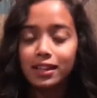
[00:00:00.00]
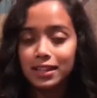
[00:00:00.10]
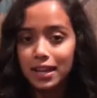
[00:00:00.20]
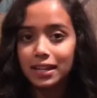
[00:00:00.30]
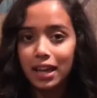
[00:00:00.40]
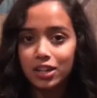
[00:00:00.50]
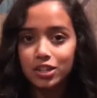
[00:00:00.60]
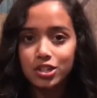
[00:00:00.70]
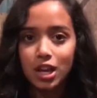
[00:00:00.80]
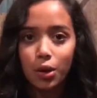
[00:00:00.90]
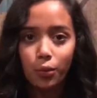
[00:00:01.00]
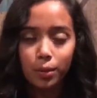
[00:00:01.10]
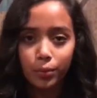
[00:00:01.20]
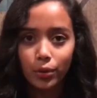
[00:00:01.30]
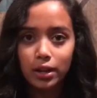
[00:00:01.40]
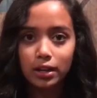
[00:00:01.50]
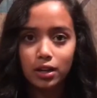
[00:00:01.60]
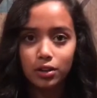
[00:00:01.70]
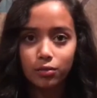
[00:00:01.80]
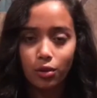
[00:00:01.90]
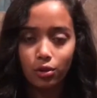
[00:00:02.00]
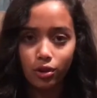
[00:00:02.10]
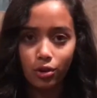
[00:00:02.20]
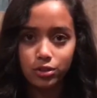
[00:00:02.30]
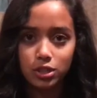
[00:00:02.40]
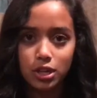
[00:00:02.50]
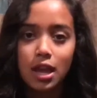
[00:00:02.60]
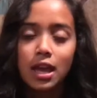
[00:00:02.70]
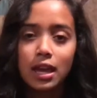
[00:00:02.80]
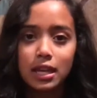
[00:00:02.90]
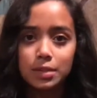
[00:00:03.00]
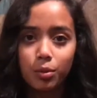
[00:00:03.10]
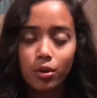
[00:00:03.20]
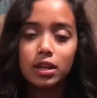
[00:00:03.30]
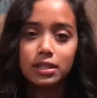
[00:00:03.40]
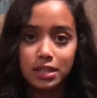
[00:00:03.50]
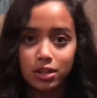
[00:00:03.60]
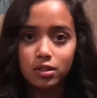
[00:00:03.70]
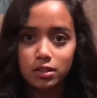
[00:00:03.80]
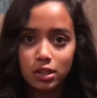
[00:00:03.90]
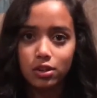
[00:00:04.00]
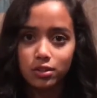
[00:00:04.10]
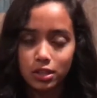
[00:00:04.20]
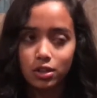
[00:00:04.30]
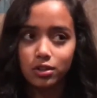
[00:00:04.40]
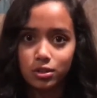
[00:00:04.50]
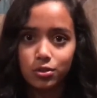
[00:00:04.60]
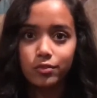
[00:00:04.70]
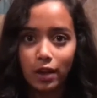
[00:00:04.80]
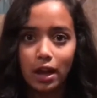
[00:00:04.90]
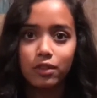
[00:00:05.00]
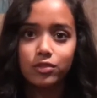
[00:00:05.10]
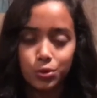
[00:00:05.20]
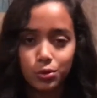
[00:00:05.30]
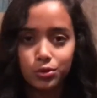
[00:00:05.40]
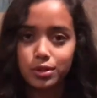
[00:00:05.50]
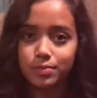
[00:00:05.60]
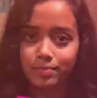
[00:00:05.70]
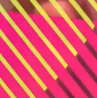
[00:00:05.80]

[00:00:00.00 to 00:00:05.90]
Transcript: The kinetic energy at one point in our roller coaster is 0.00025 joules.